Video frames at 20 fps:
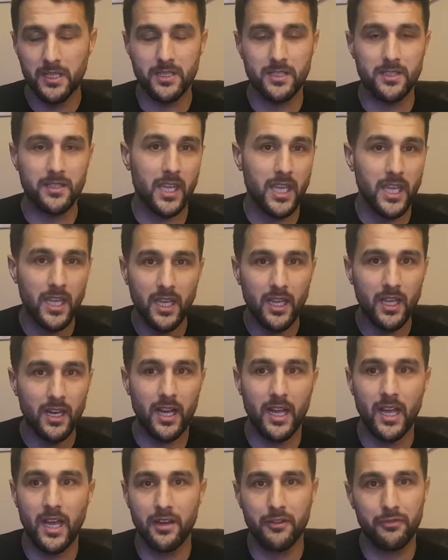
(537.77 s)
As a kid,
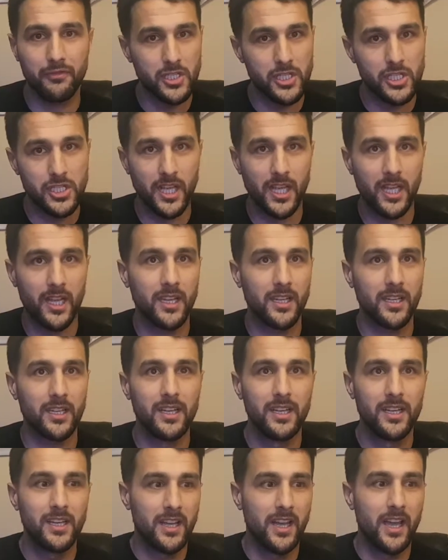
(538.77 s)
I had a fish tank,
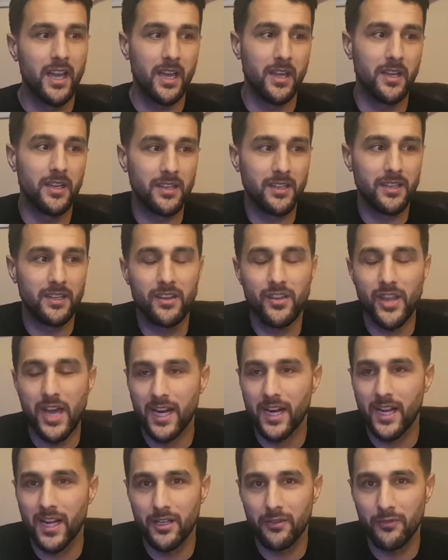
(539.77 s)
and
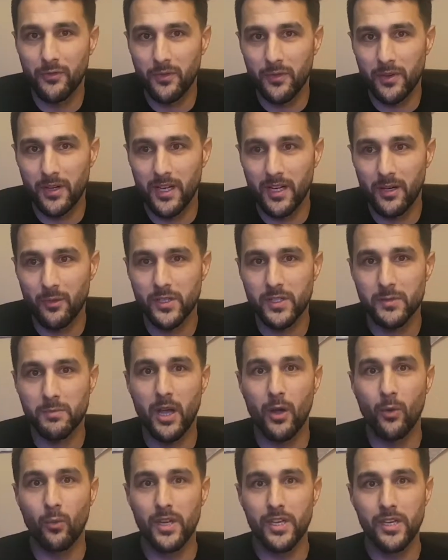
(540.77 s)
that kind of uh, was
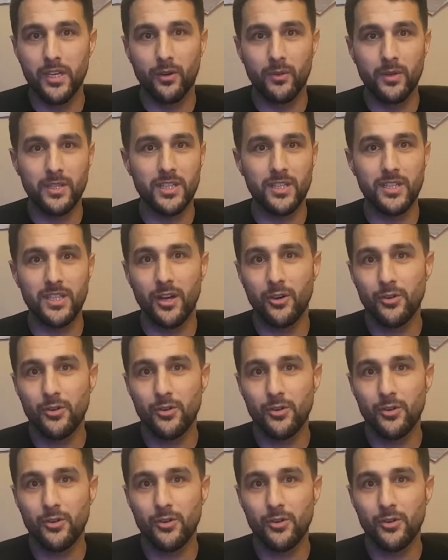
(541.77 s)
my window into the